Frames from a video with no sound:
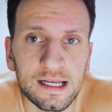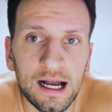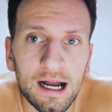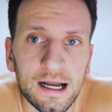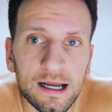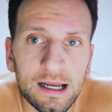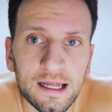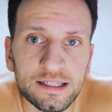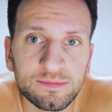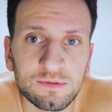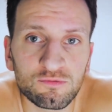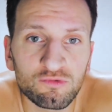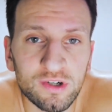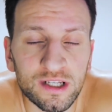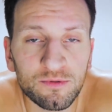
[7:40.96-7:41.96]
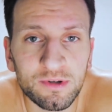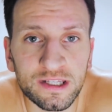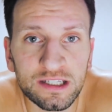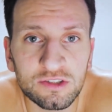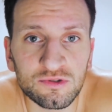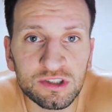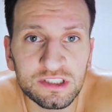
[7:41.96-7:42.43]
and it's been really
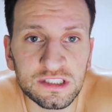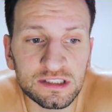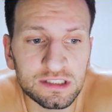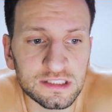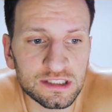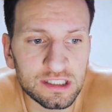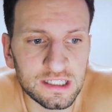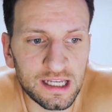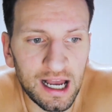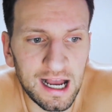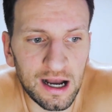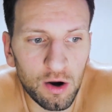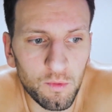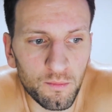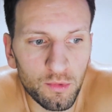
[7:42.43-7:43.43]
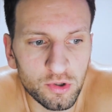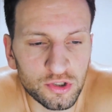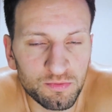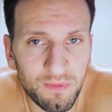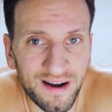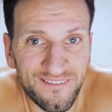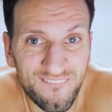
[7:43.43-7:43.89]
interesting to see how
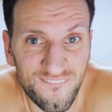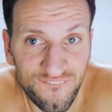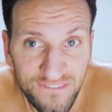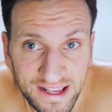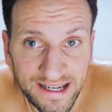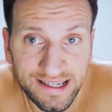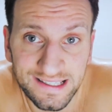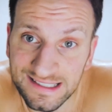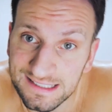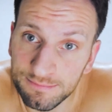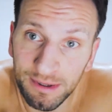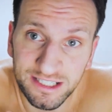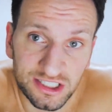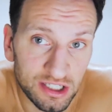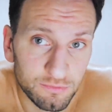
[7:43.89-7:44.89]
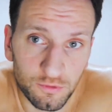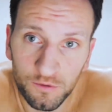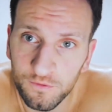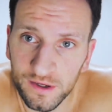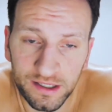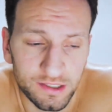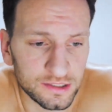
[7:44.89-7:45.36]
much my fitness, my general
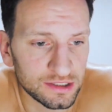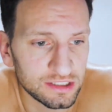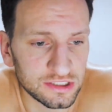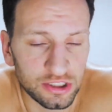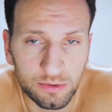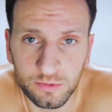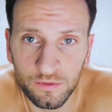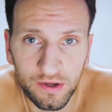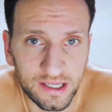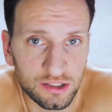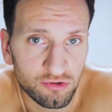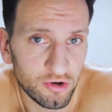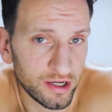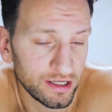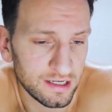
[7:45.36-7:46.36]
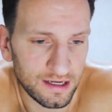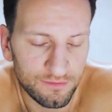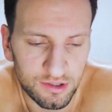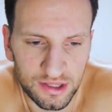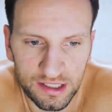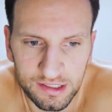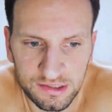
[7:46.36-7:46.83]
fitness in terms of HIIT training and
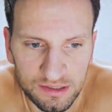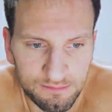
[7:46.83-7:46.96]
everything, has